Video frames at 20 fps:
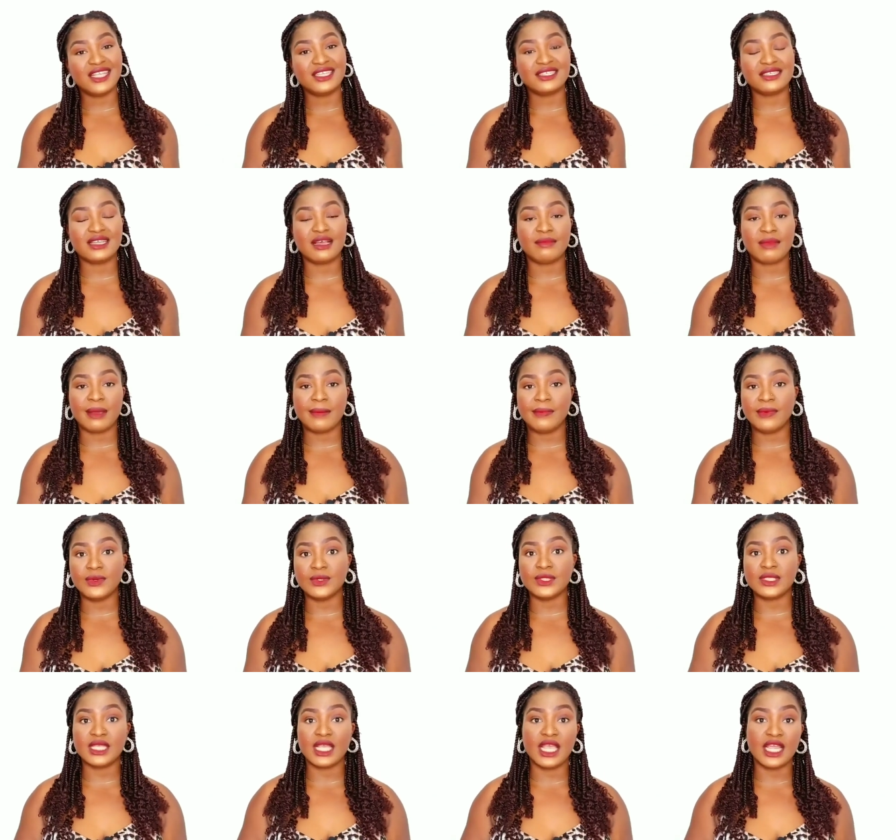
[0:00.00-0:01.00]
each time I
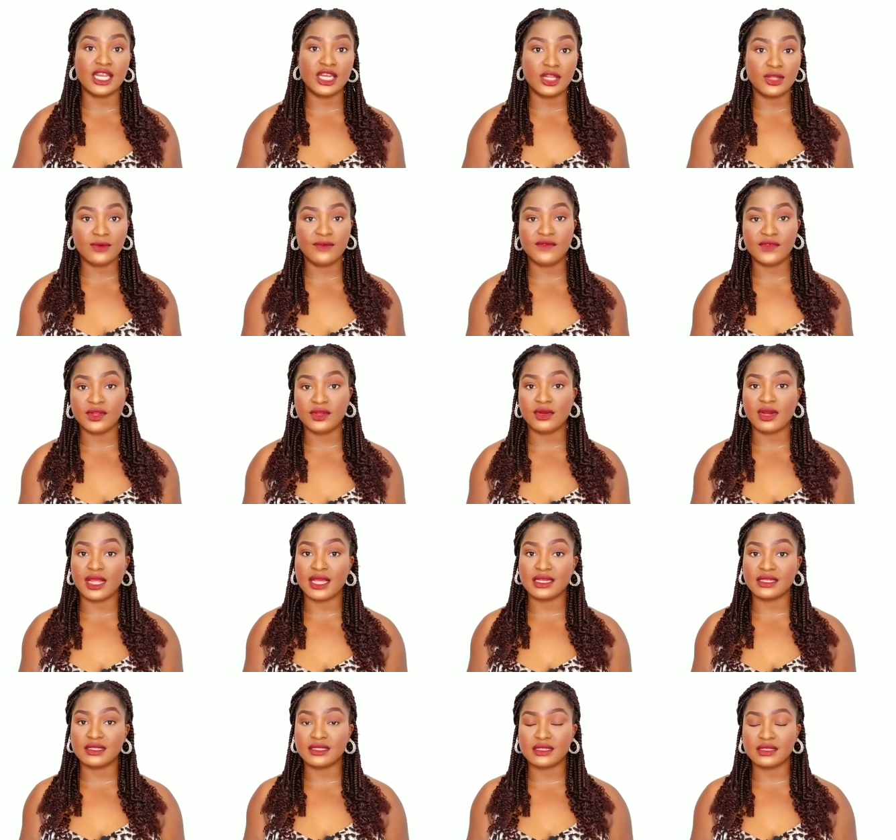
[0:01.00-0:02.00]
post a new video
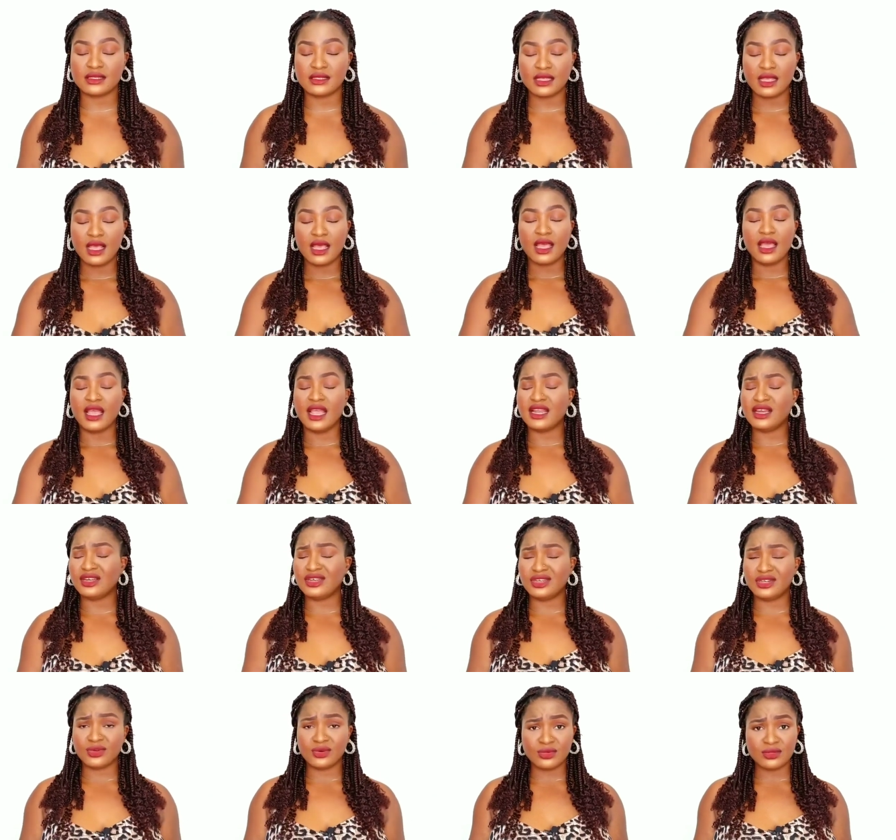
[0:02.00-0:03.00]
like this.
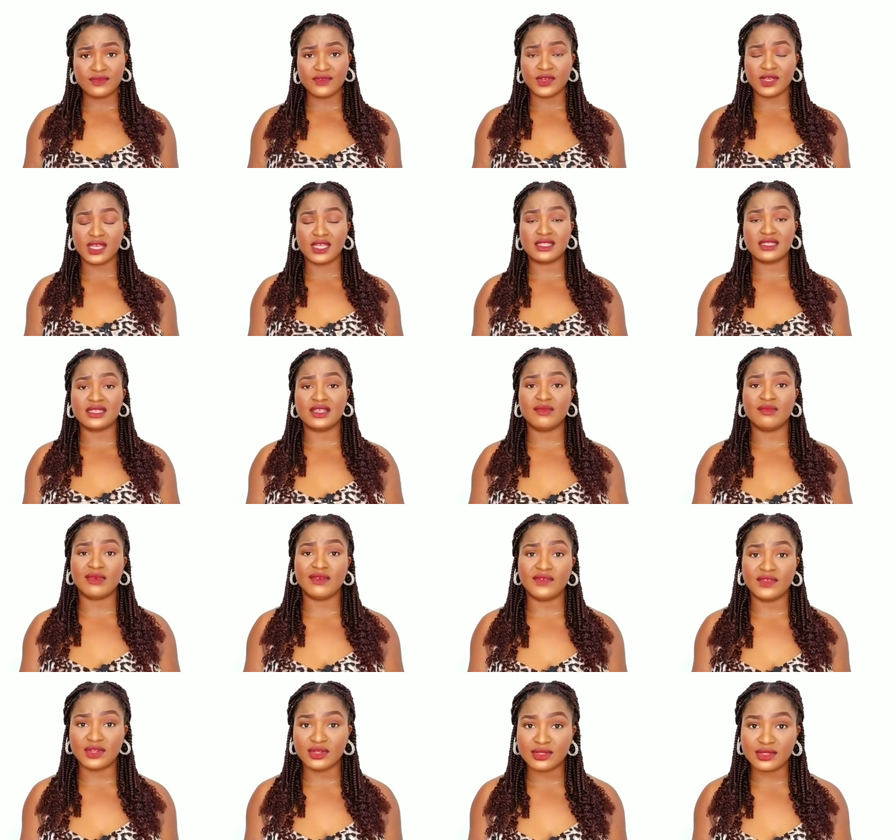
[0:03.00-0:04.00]
And don't forget to give
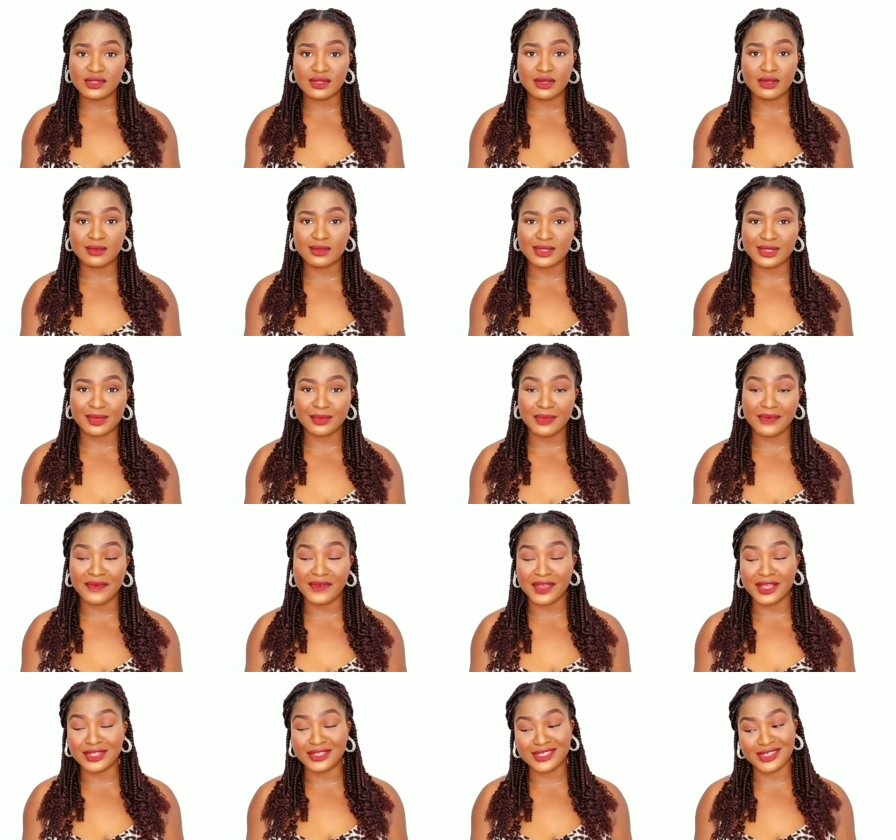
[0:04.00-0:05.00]
my videos thumbs up
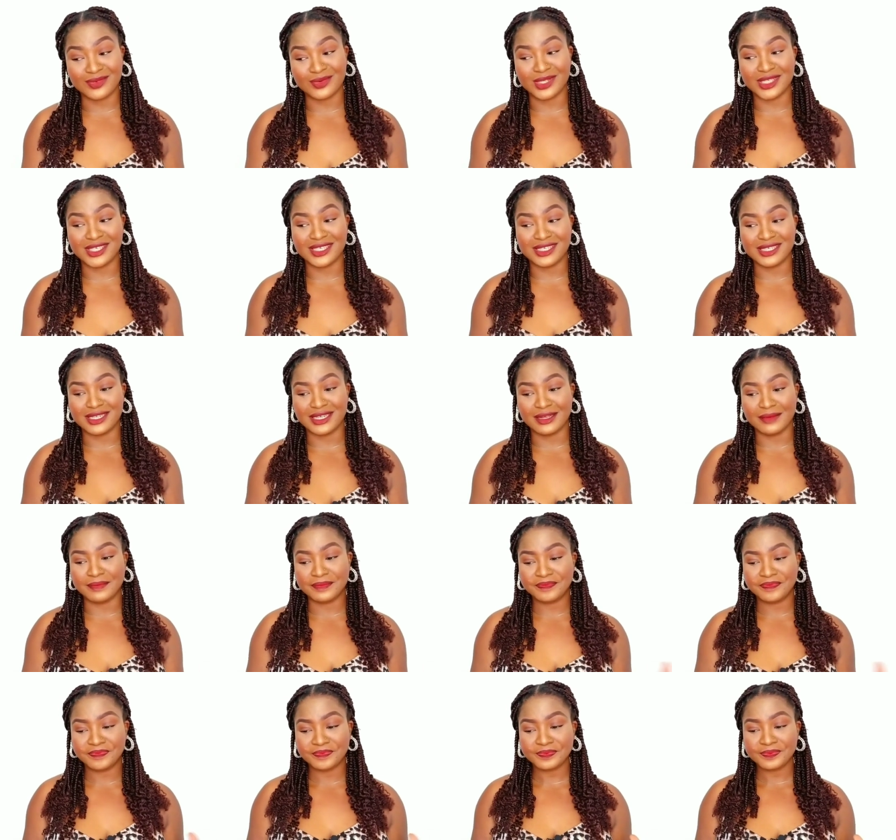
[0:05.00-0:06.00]
if you enjoy watching
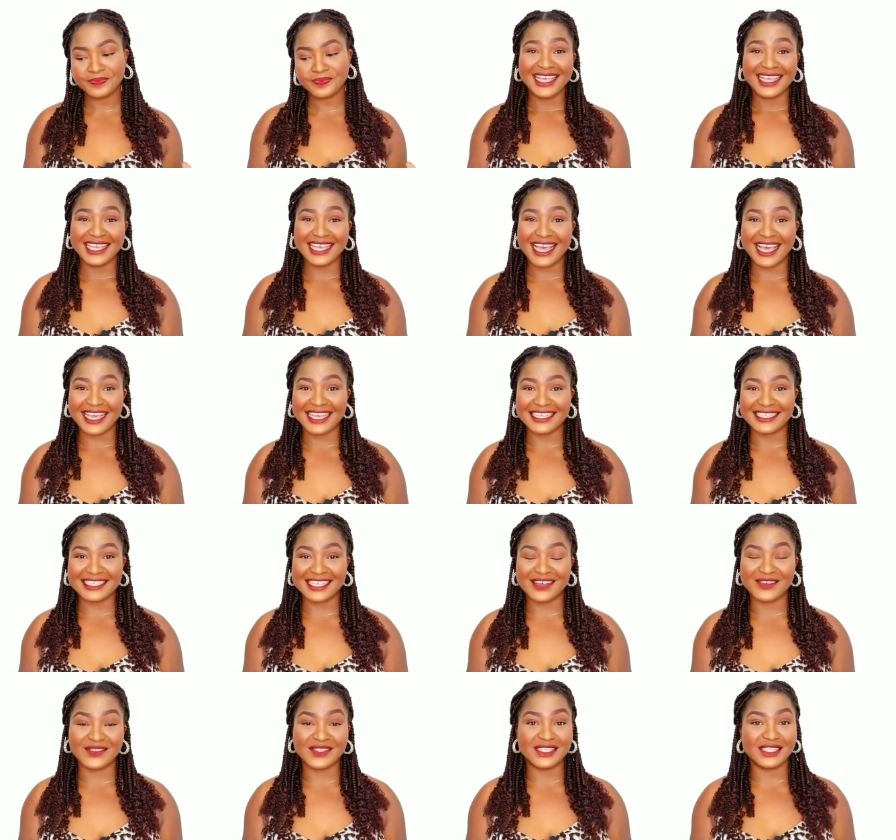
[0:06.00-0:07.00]
them
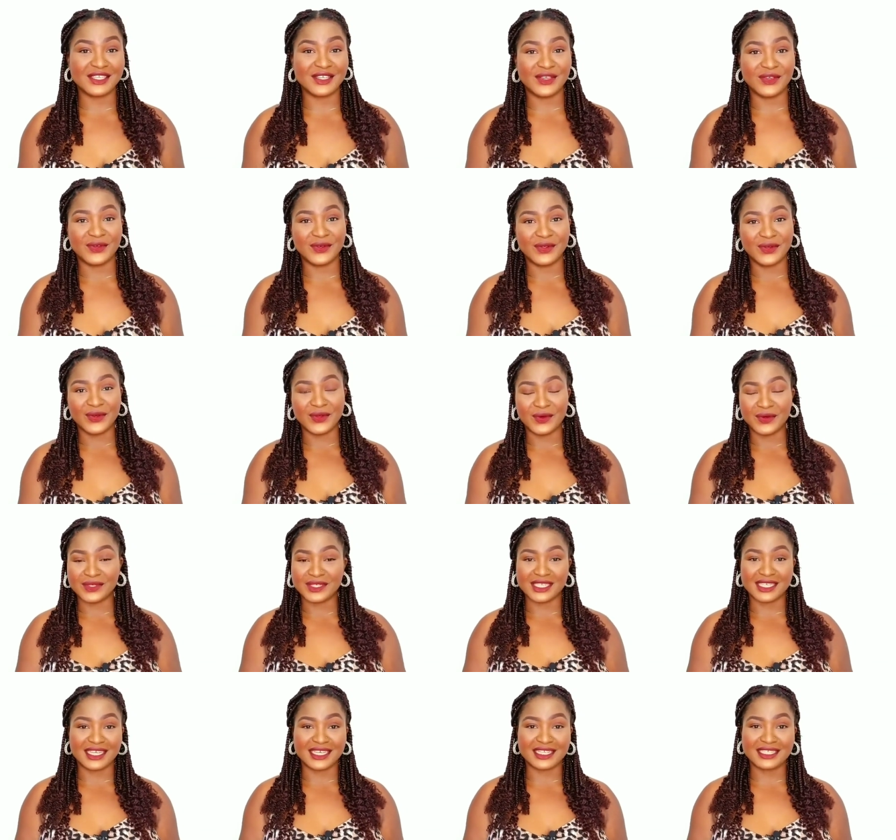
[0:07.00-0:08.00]
guys i'll see you all
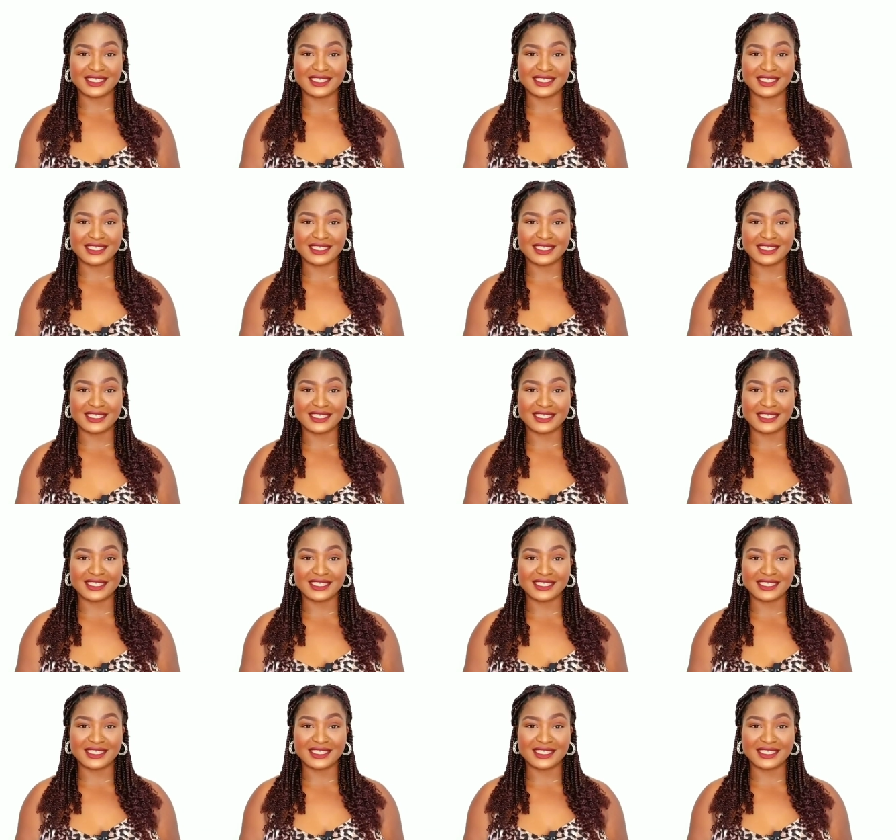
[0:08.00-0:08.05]
on the